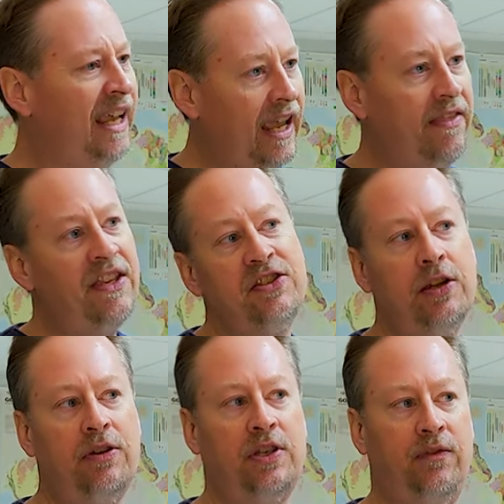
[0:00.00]
In this
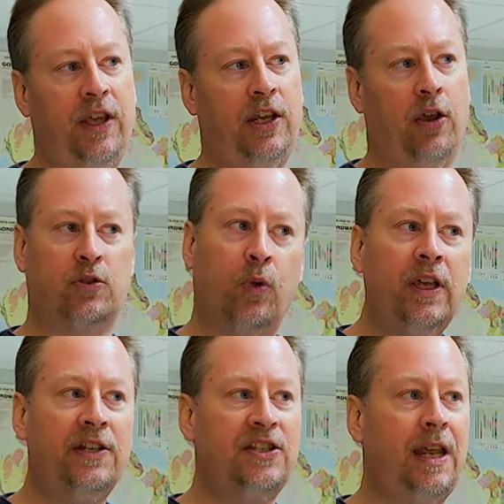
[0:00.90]
series of videos, we're
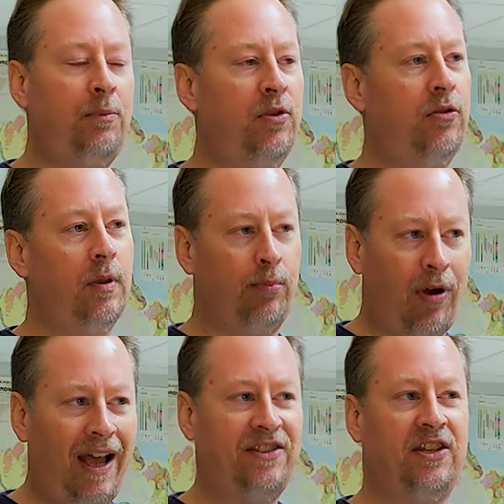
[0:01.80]
going to step you through the
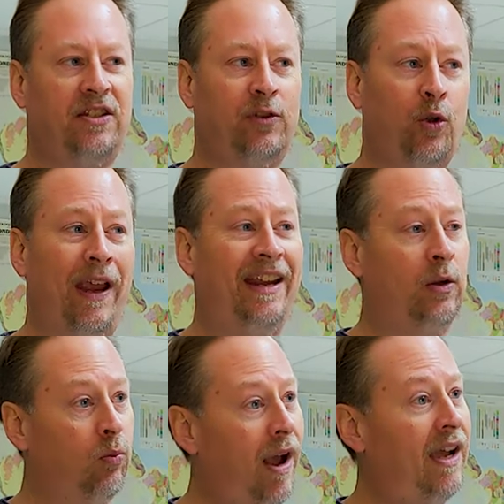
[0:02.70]
process of
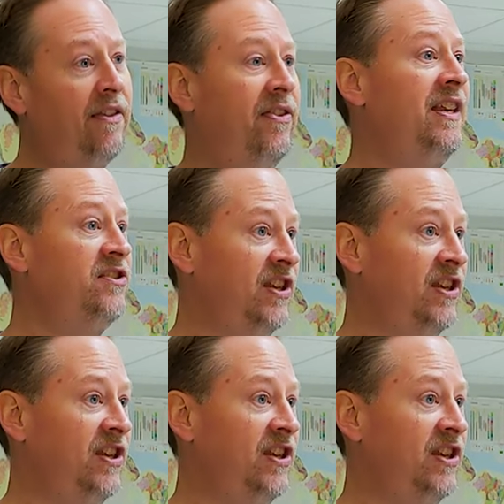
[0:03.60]
creating rock-thin